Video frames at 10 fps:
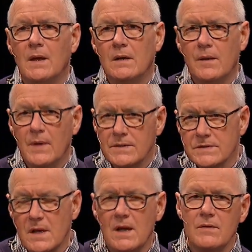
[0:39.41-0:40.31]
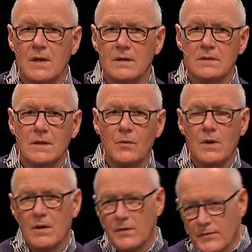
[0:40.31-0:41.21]
Now, I'm not saying that we
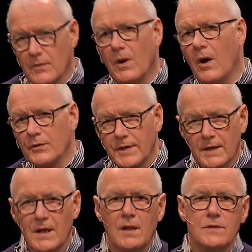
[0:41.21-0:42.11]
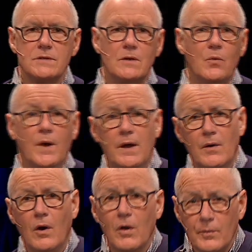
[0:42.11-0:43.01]
ought to throw all technology away
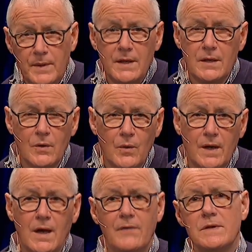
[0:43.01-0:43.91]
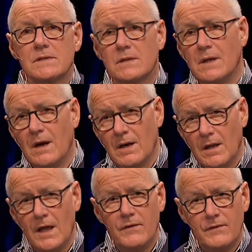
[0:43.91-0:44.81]
or all media away. Obviously, our
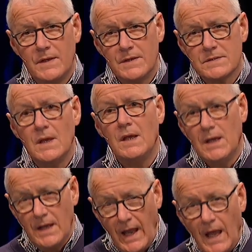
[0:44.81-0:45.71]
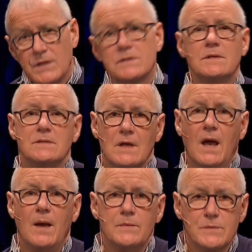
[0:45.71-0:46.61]
life is enhanced at
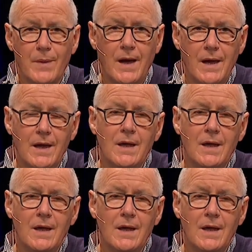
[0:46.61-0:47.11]
times by